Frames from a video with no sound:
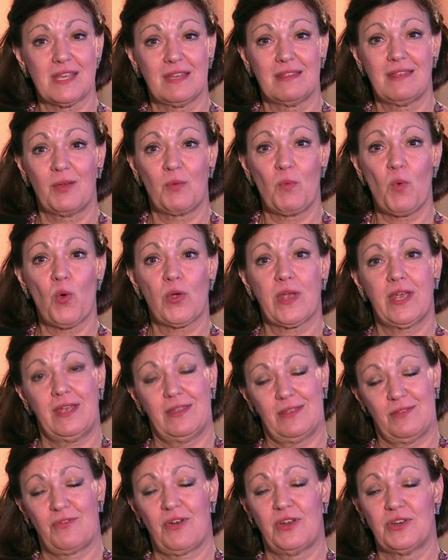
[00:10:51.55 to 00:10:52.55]
I think walking in
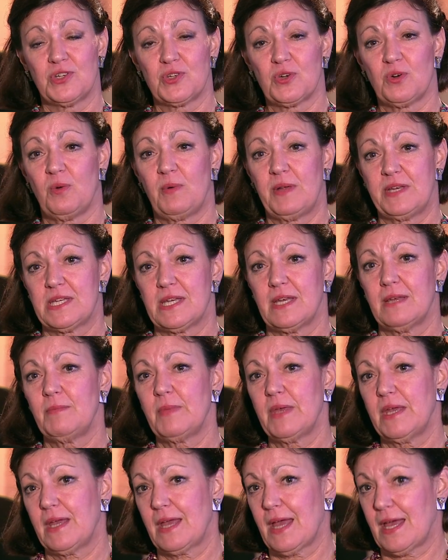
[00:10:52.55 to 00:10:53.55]
the front door one day and
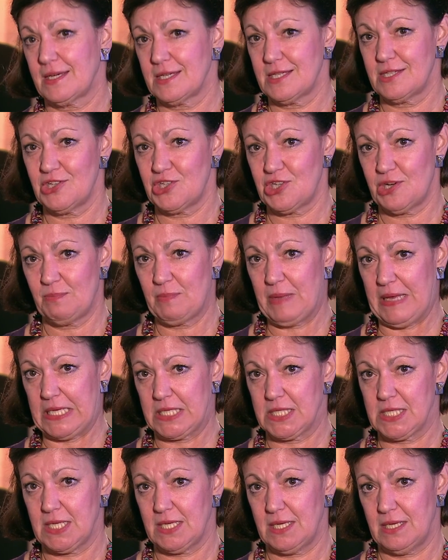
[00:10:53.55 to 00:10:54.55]
being handed a
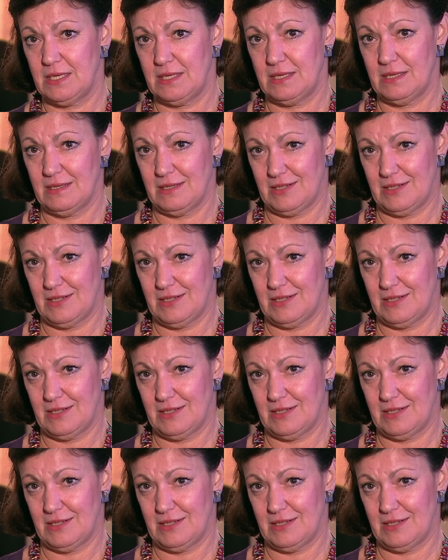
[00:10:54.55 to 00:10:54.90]
chimpanzee